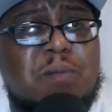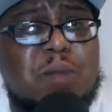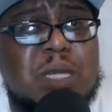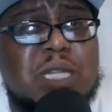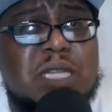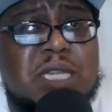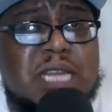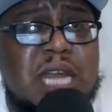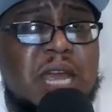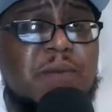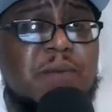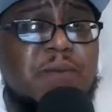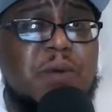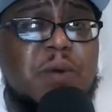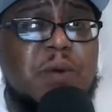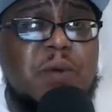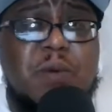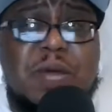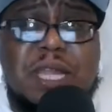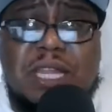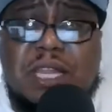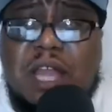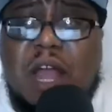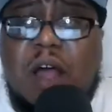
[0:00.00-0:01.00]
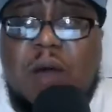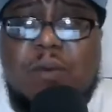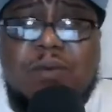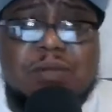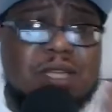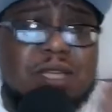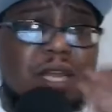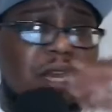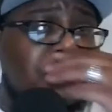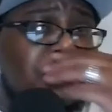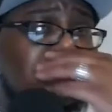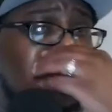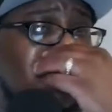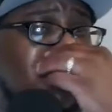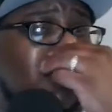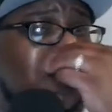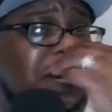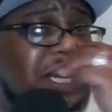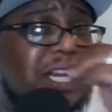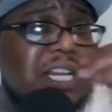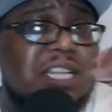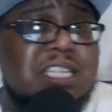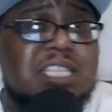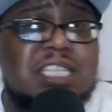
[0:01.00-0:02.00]
Denver, we thought, was going to be
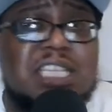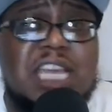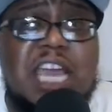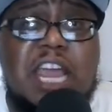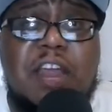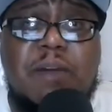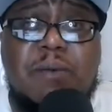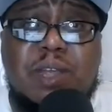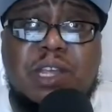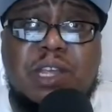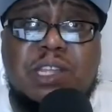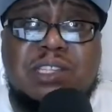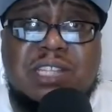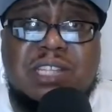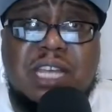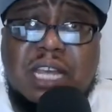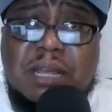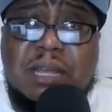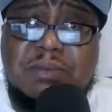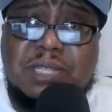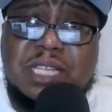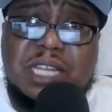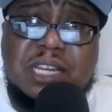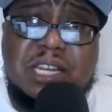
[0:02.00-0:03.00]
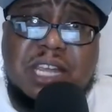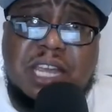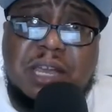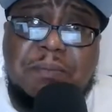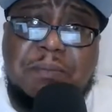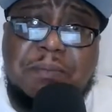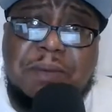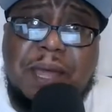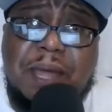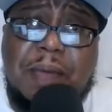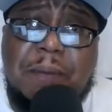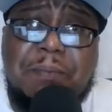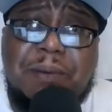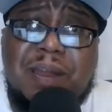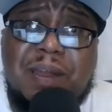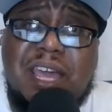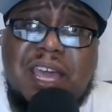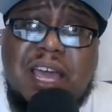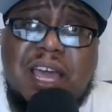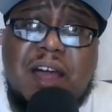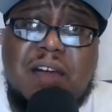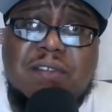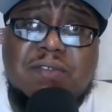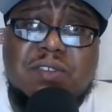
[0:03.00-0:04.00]
one of the scarier teams in the NBA
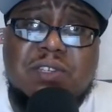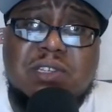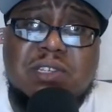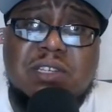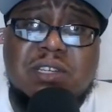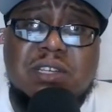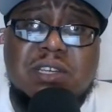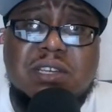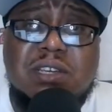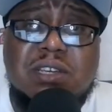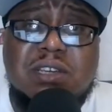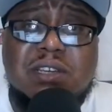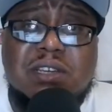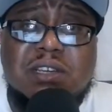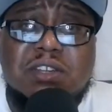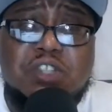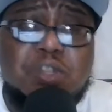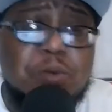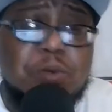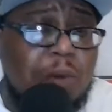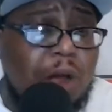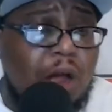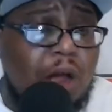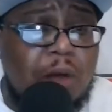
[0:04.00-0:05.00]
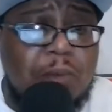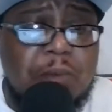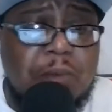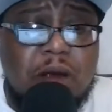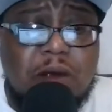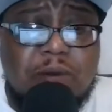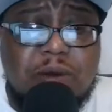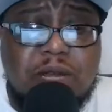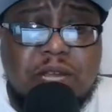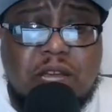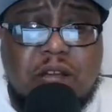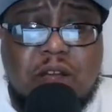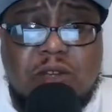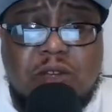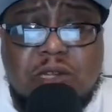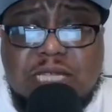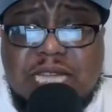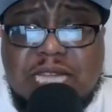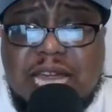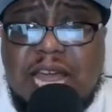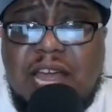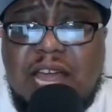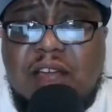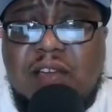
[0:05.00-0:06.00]
playoffs. Jamal Murray goes
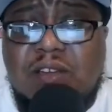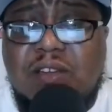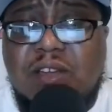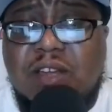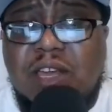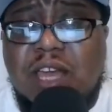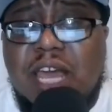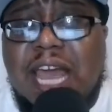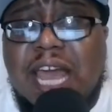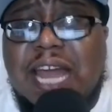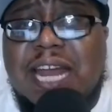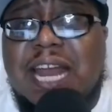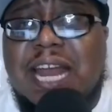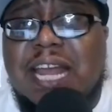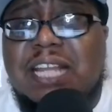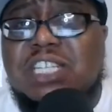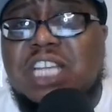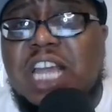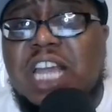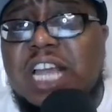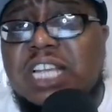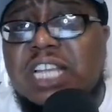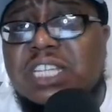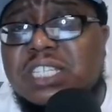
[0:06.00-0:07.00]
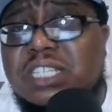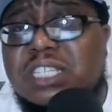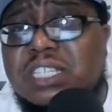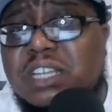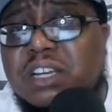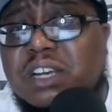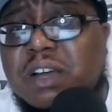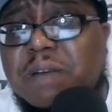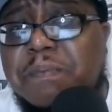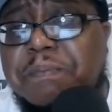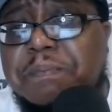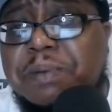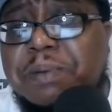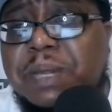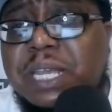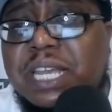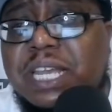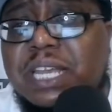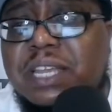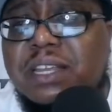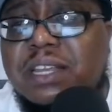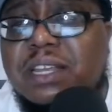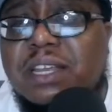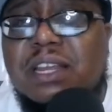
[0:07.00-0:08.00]
down, and that changes the
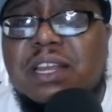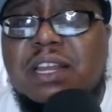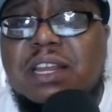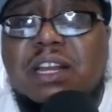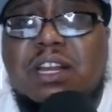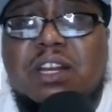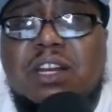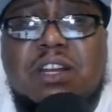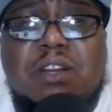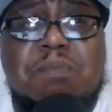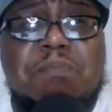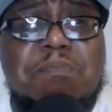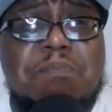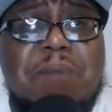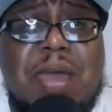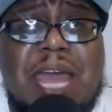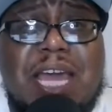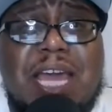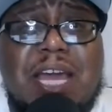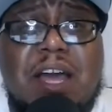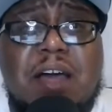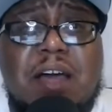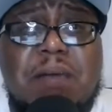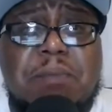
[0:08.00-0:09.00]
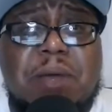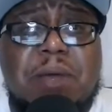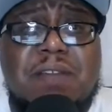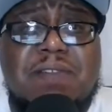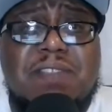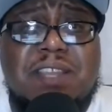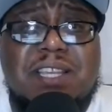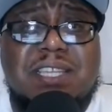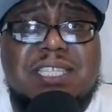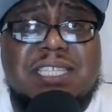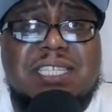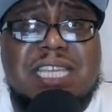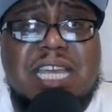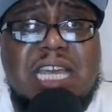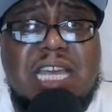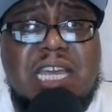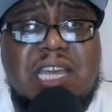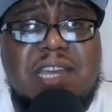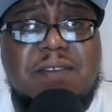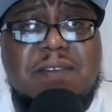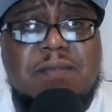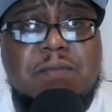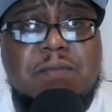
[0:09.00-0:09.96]
complete makeup of this team.